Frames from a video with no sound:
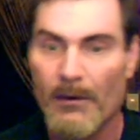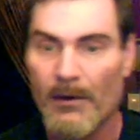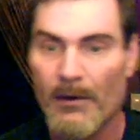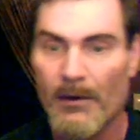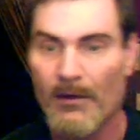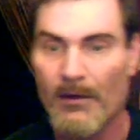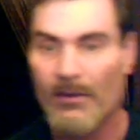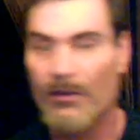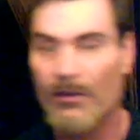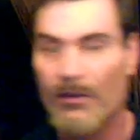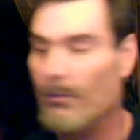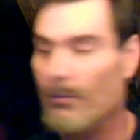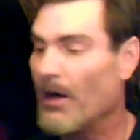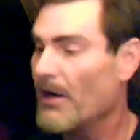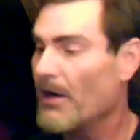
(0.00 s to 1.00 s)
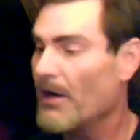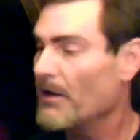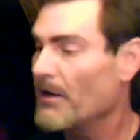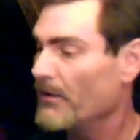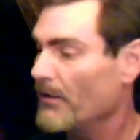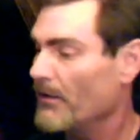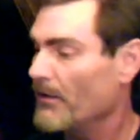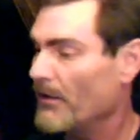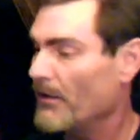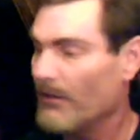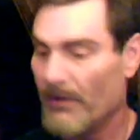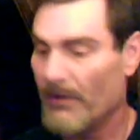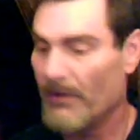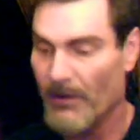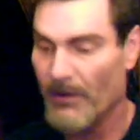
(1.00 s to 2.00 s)
And it says goodbye, and
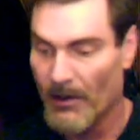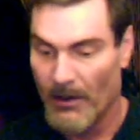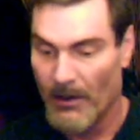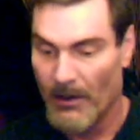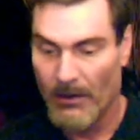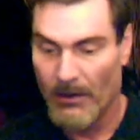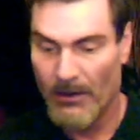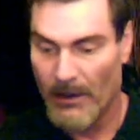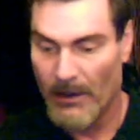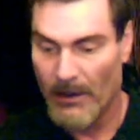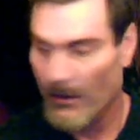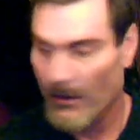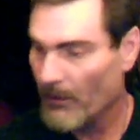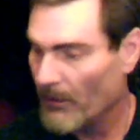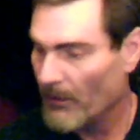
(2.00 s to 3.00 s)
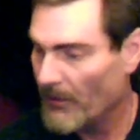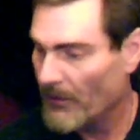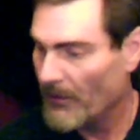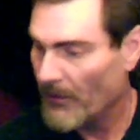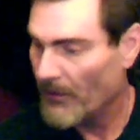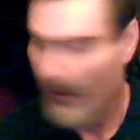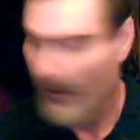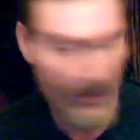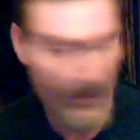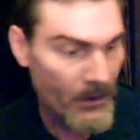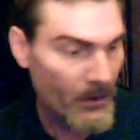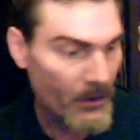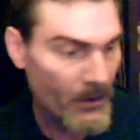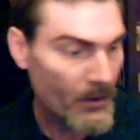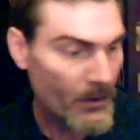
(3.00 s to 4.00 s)
that's it. Alright, I'm going to leave it there.
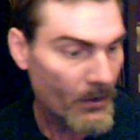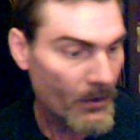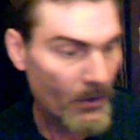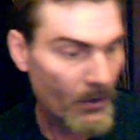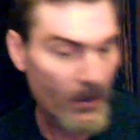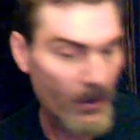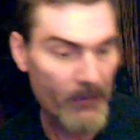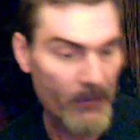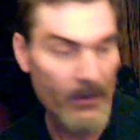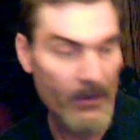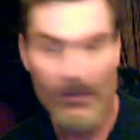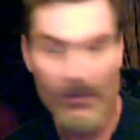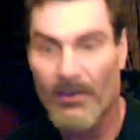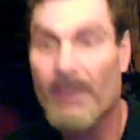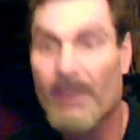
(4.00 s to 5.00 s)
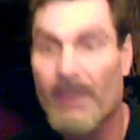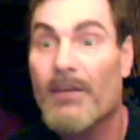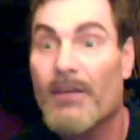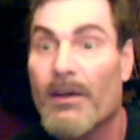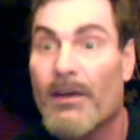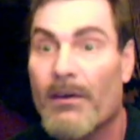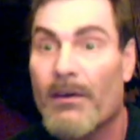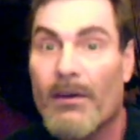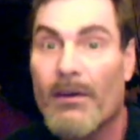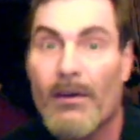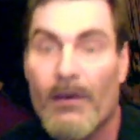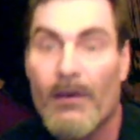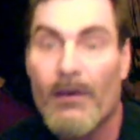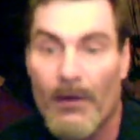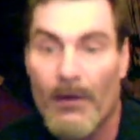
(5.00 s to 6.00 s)
You all have a nice evening.
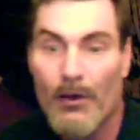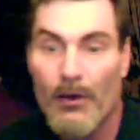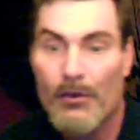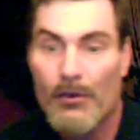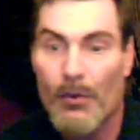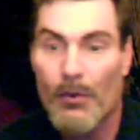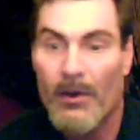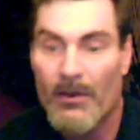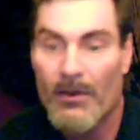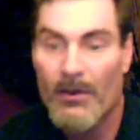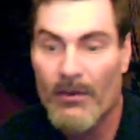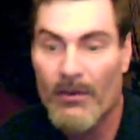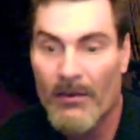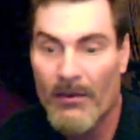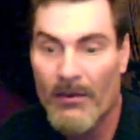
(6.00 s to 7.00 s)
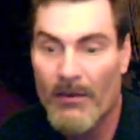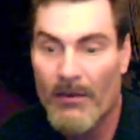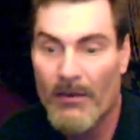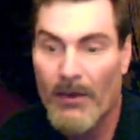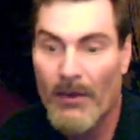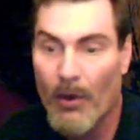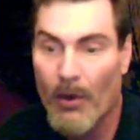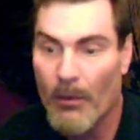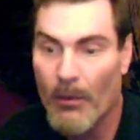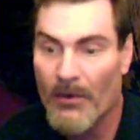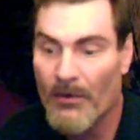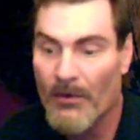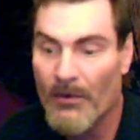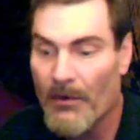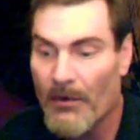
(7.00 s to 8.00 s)
Enjoy this evening. Hope
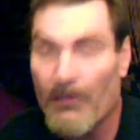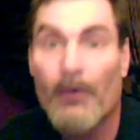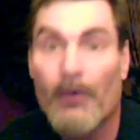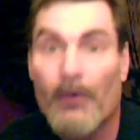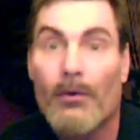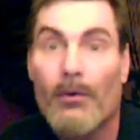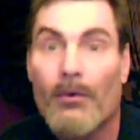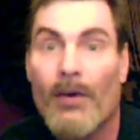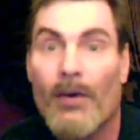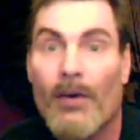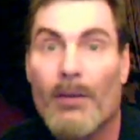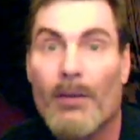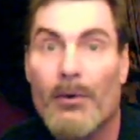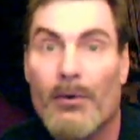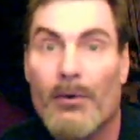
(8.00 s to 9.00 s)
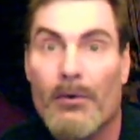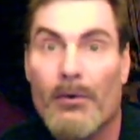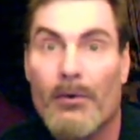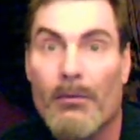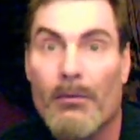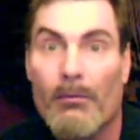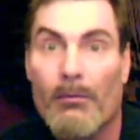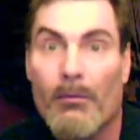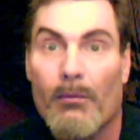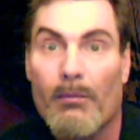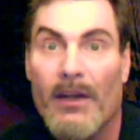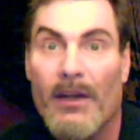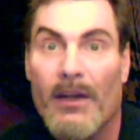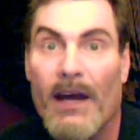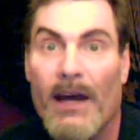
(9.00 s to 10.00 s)
it's, if you're an astronomer and
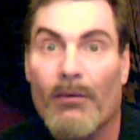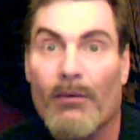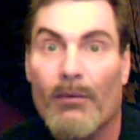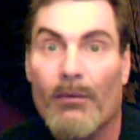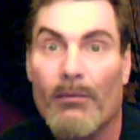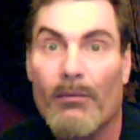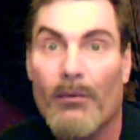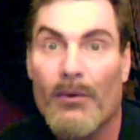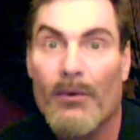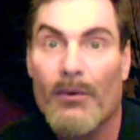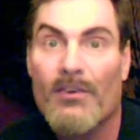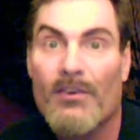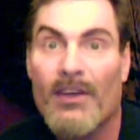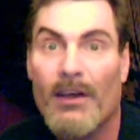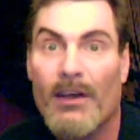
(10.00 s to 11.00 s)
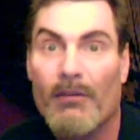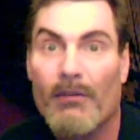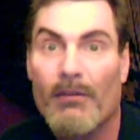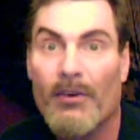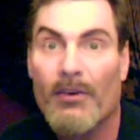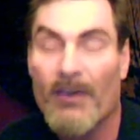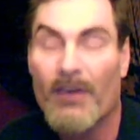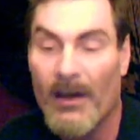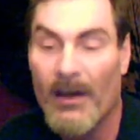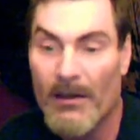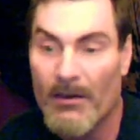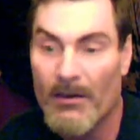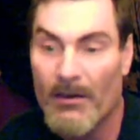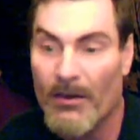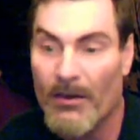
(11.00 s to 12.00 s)
you've been out, at least setting up for tonight.
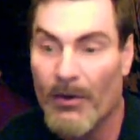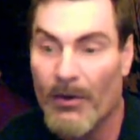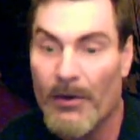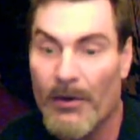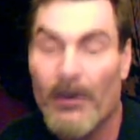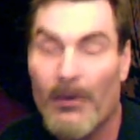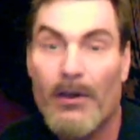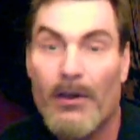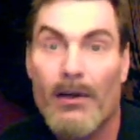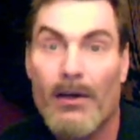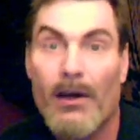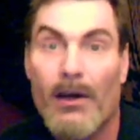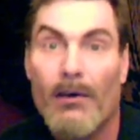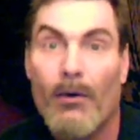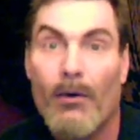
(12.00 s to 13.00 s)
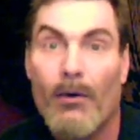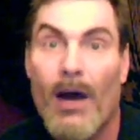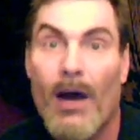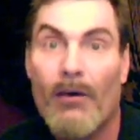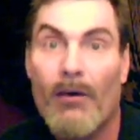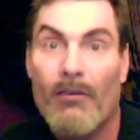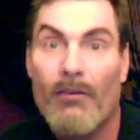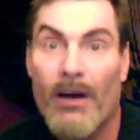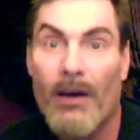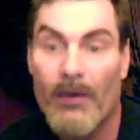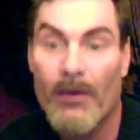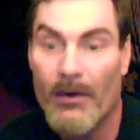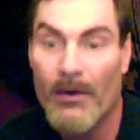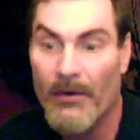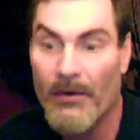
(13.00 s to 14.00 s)
It's clear in the uh, Ohio
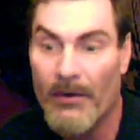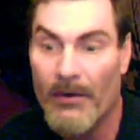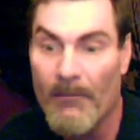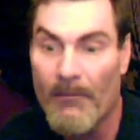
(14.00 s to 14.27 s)
Valley area